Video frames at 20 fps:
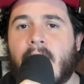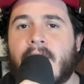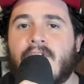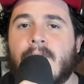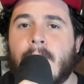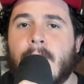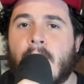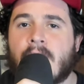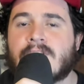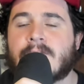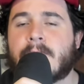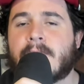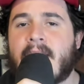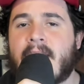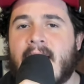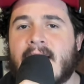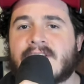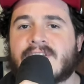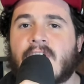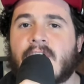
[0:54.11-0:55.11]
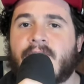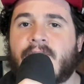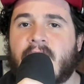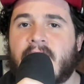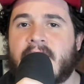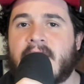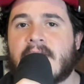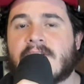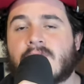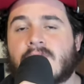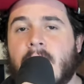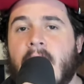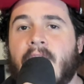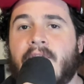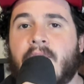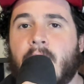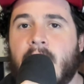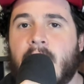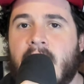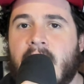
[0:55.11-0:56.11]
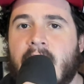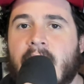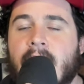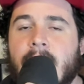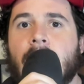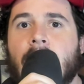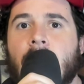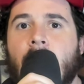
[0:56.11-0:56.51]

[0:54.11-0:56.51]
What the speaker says: I do multiple NASCAR videos throughout the week.